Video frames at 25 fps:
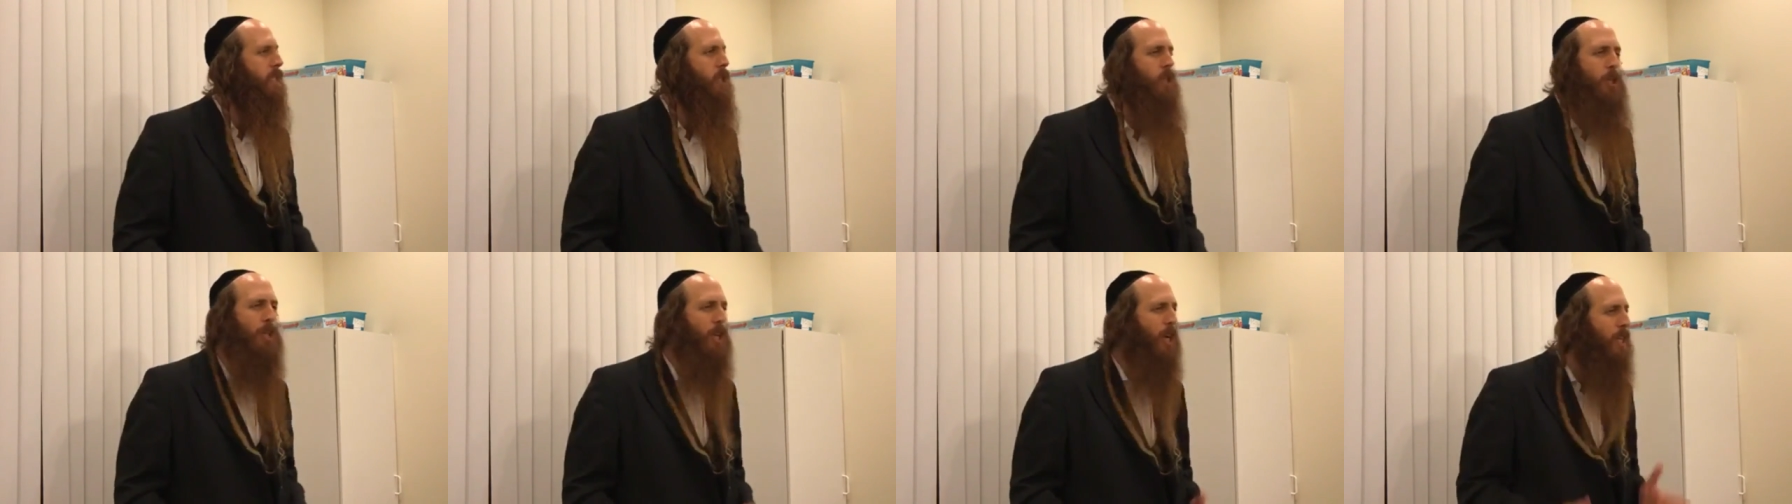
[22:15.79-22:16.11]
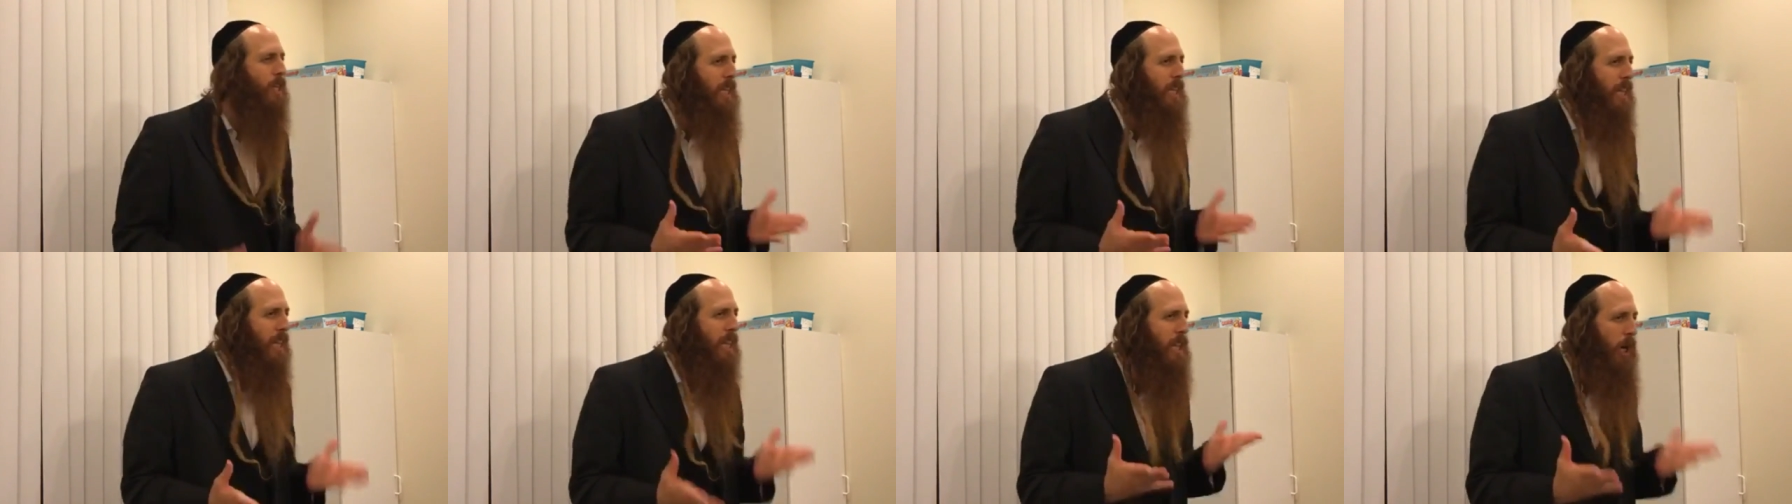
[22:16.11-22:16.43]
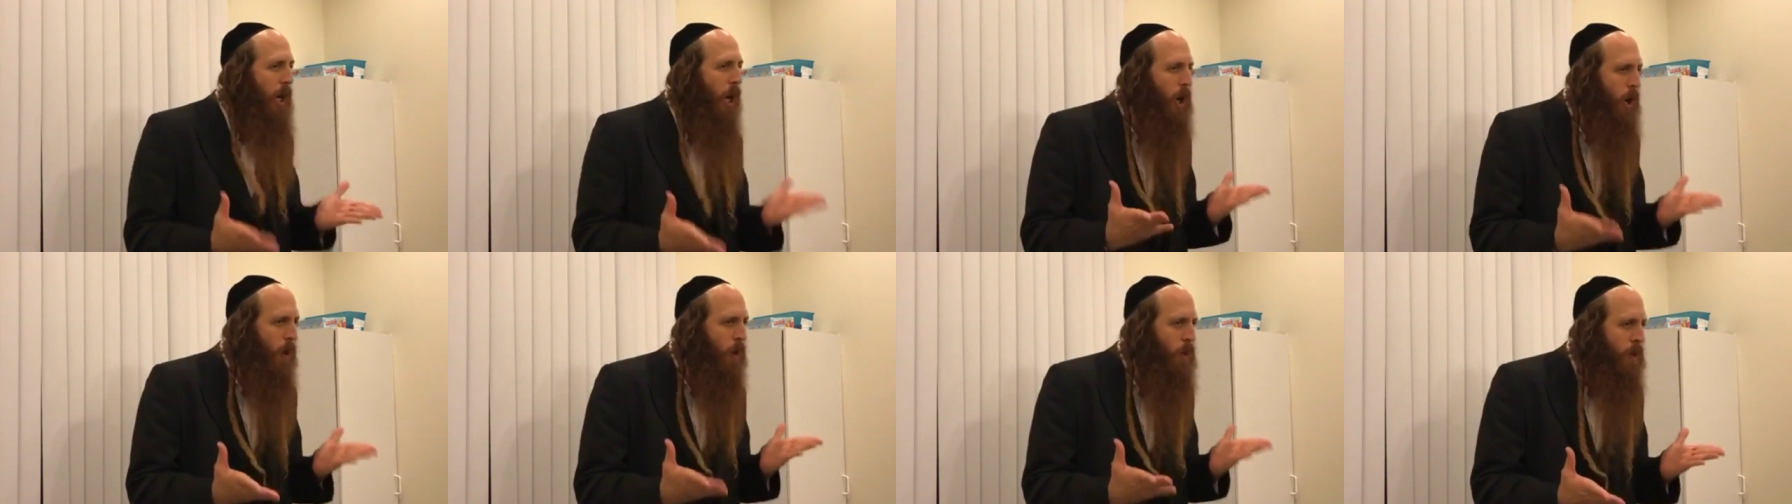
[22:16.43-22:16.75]
You're not
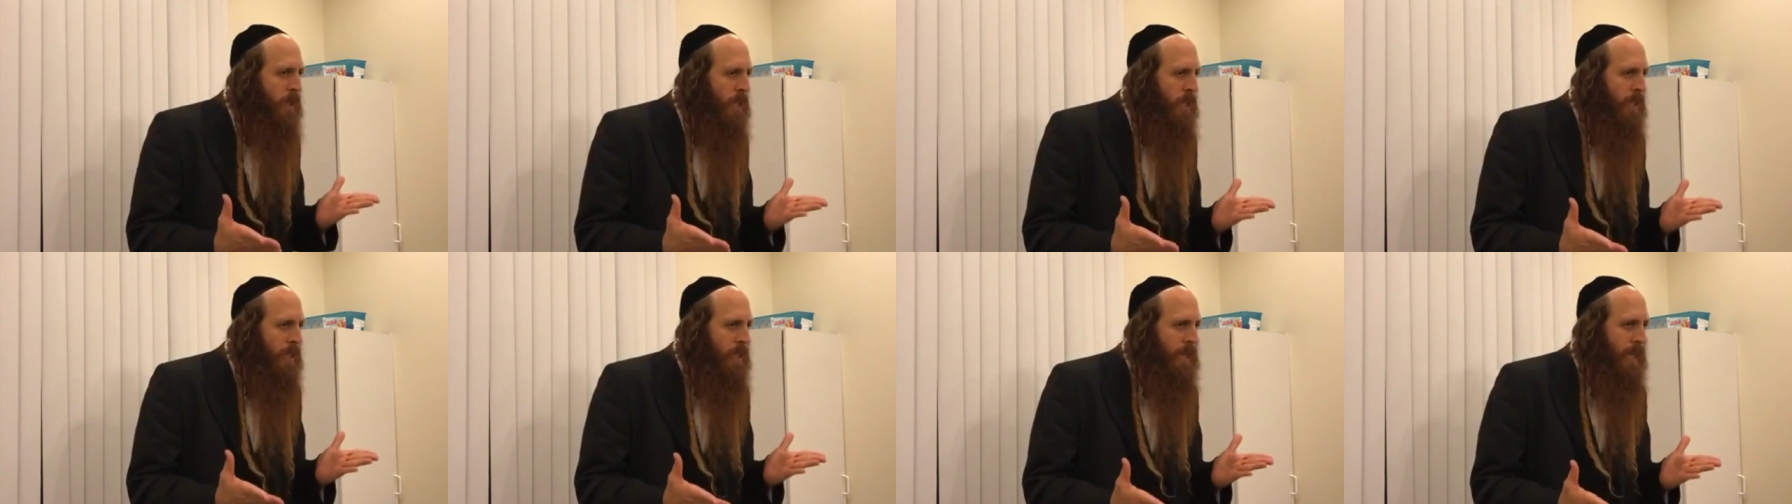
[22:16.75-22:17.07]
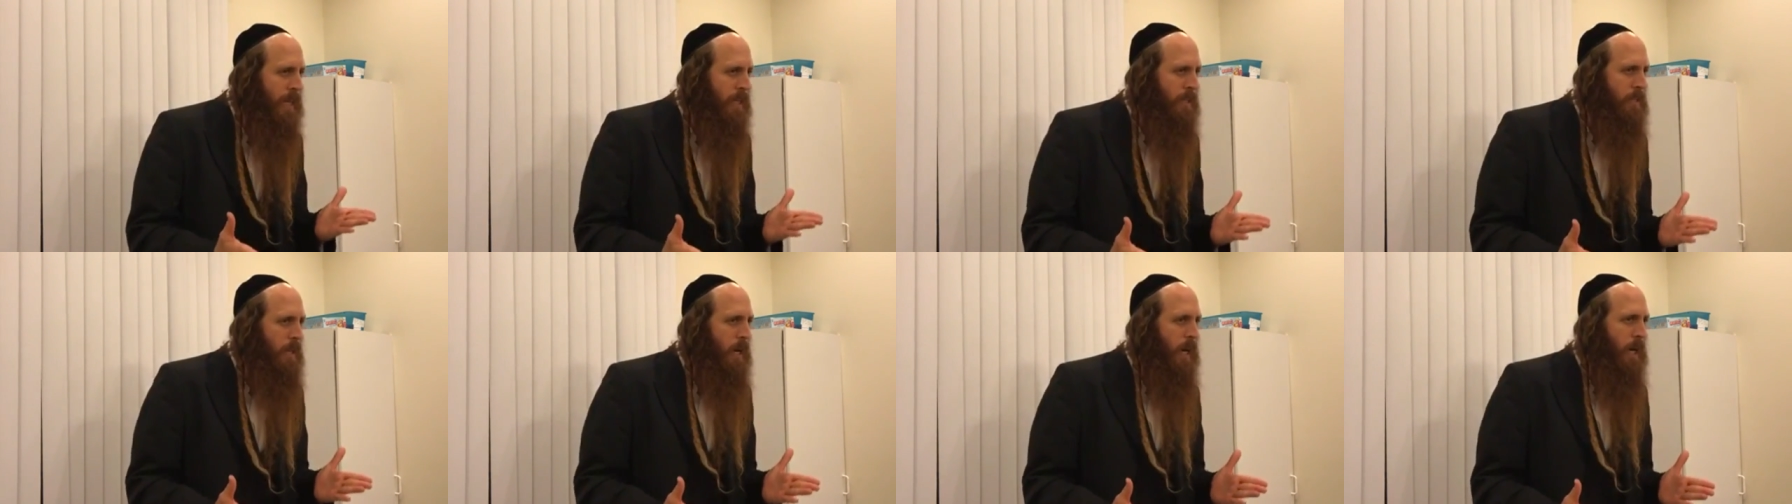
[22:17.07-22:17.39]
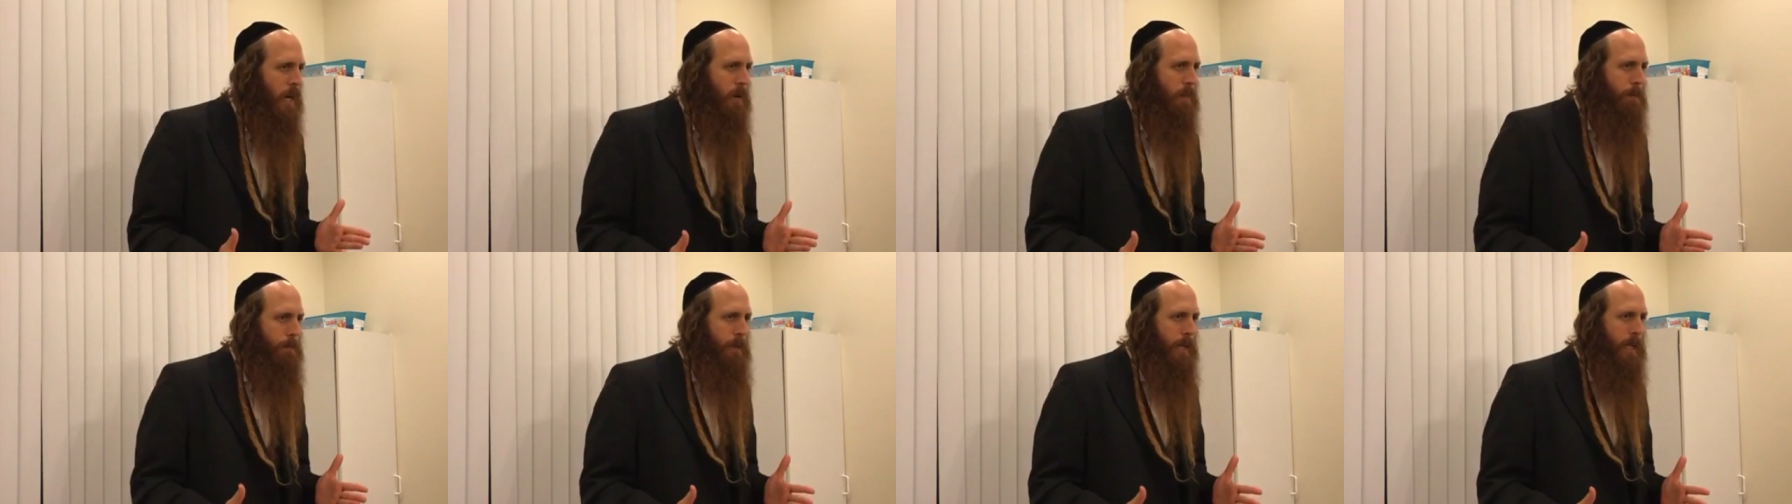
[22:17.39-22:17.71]
alone in that
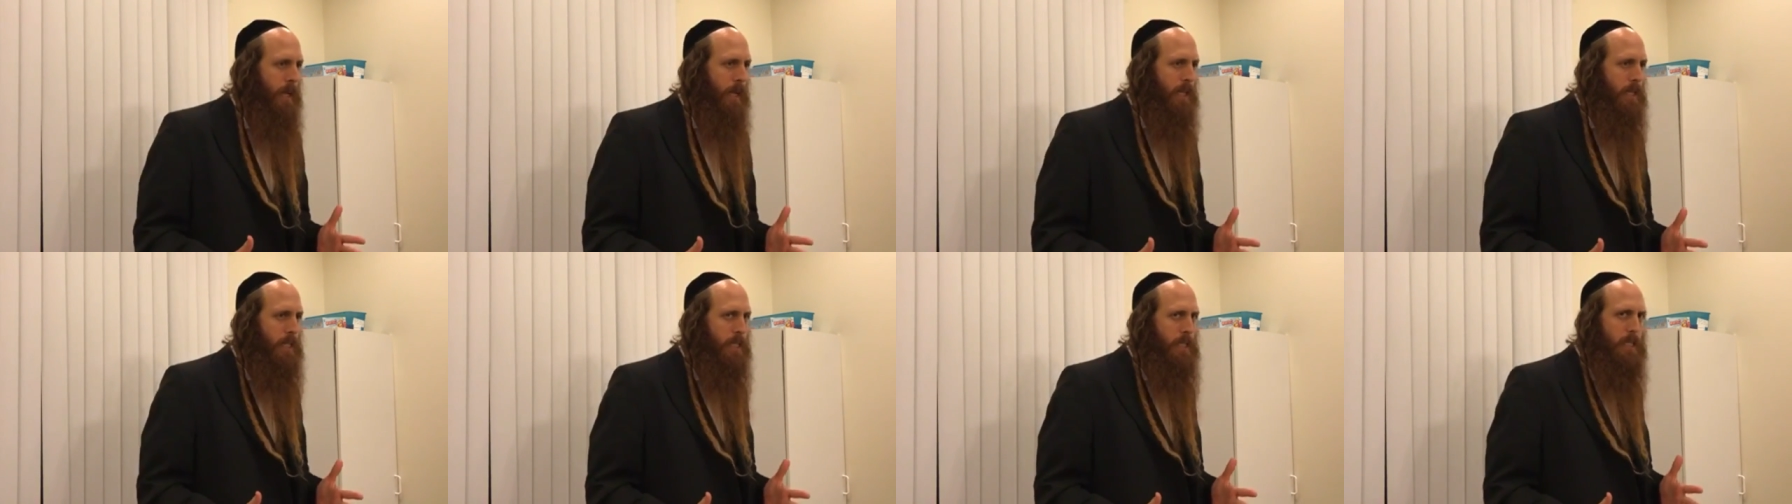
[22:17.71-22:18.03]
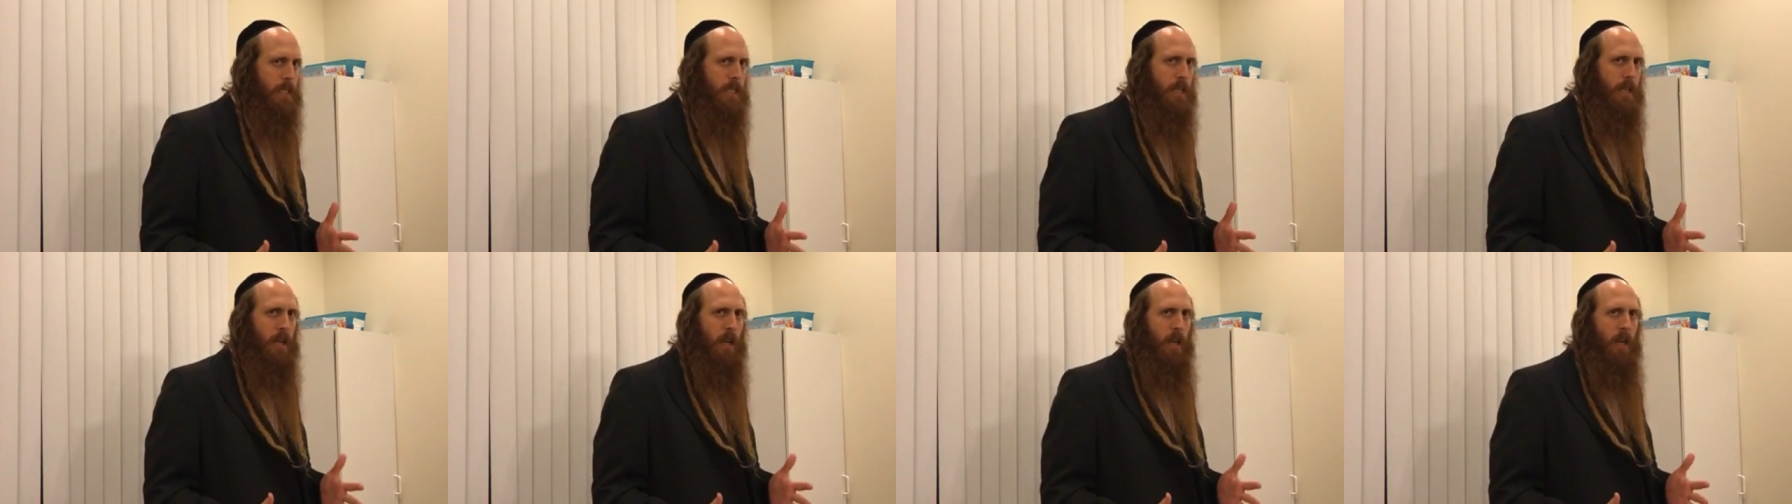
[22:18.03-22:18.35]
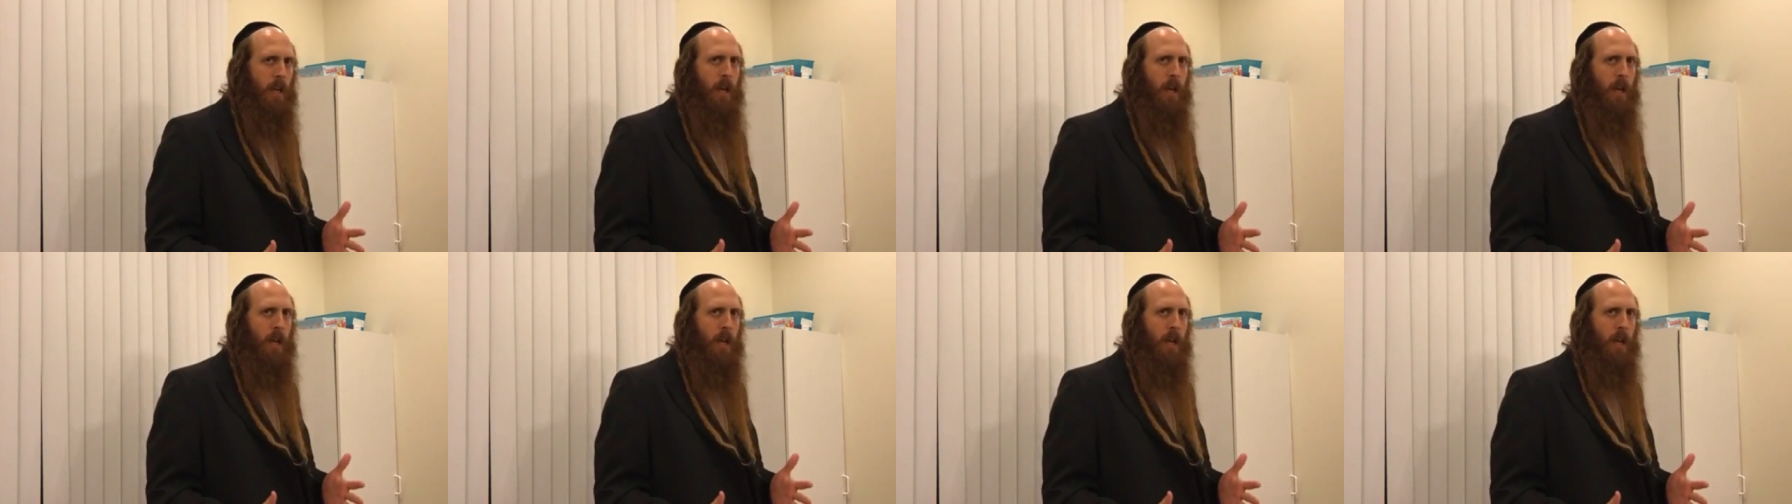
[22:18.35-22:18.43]
dark place.